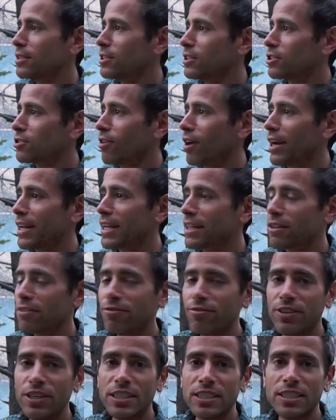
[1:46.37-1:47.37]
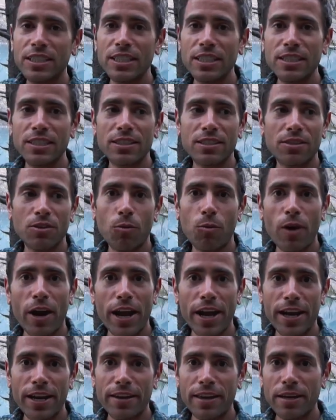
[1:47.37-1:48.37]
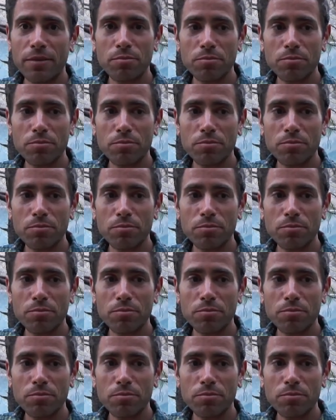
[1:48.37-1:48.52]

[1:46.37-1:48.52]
try to get the feces away that